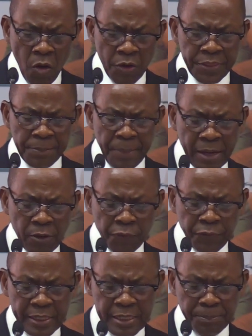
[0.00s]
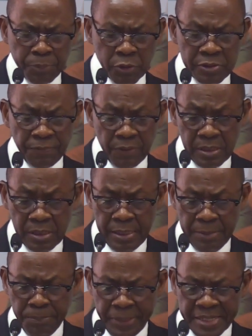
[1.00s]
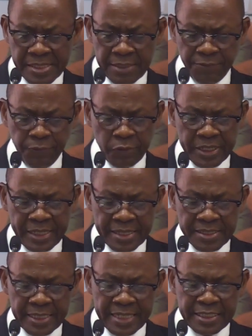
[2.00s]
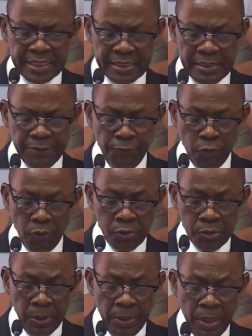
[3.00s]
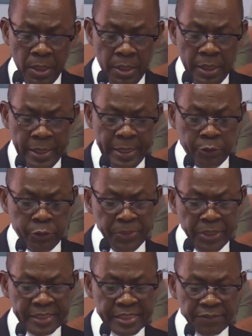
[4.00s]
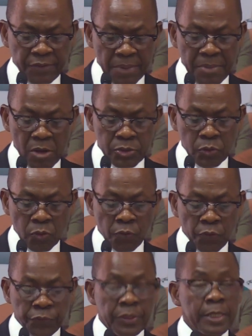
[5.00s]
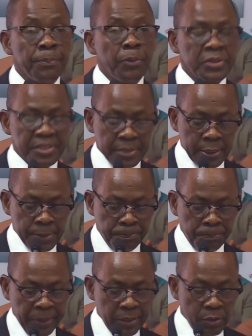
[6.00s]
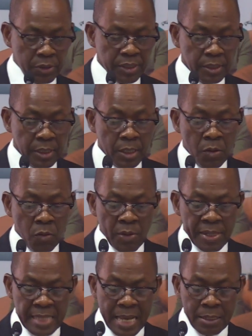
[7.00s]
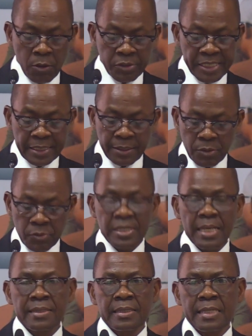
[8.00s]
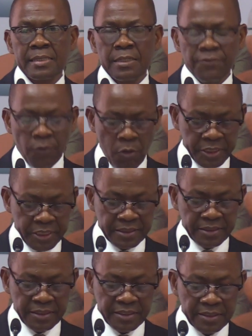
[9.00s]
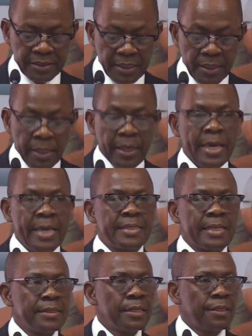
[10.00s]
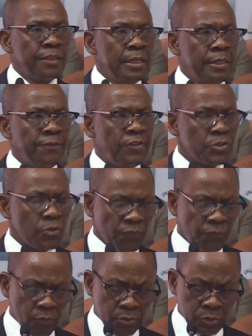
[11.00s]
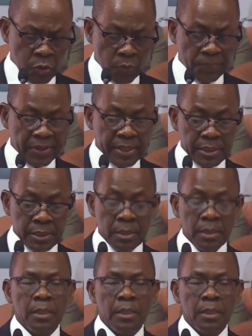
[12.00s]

On the back of an impressive foreign exchange inflow, a cumulative amount of 3.6 billion was allotted through successive auctions as at 31st of October